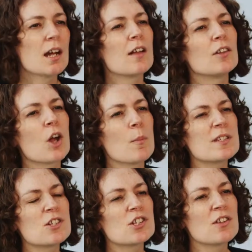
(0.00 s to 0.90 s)
And the
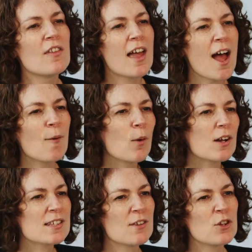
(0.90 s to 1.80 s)
competition there
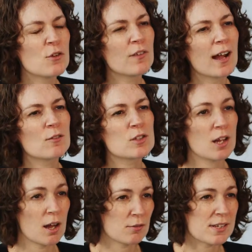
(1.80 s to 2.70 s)
was if you found
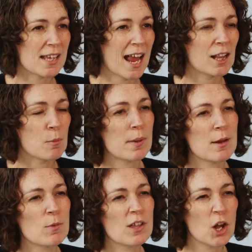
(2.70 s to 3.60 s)
a recycling
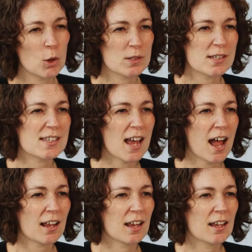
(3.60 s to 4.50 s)
bin with a golden
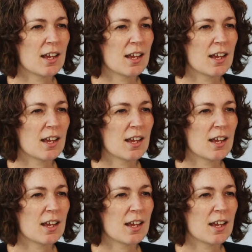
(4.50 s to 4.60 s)
tag,